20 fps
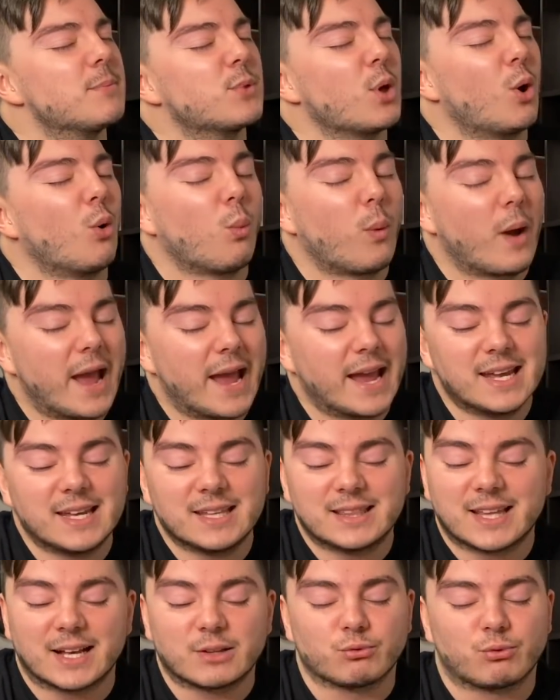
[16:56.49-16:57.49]
the way
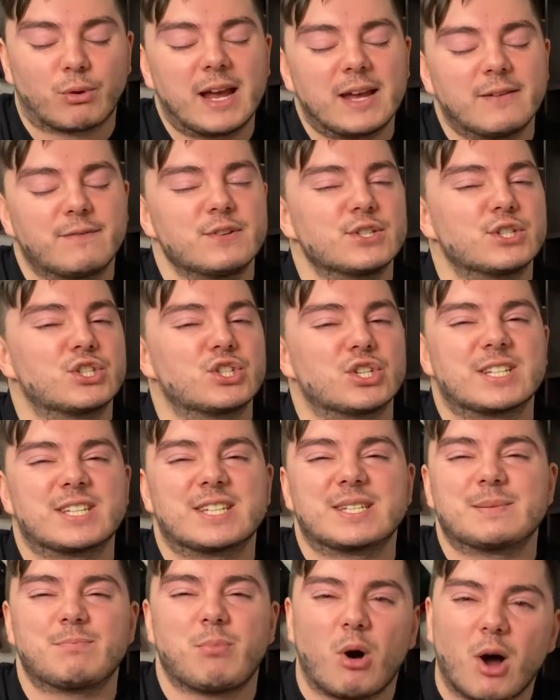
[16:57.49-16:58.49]
that Rafe is
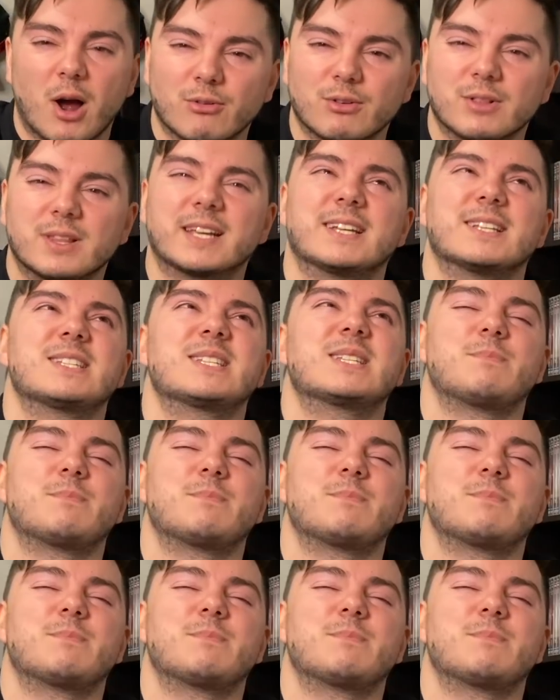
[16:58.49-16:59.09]
just spiraling.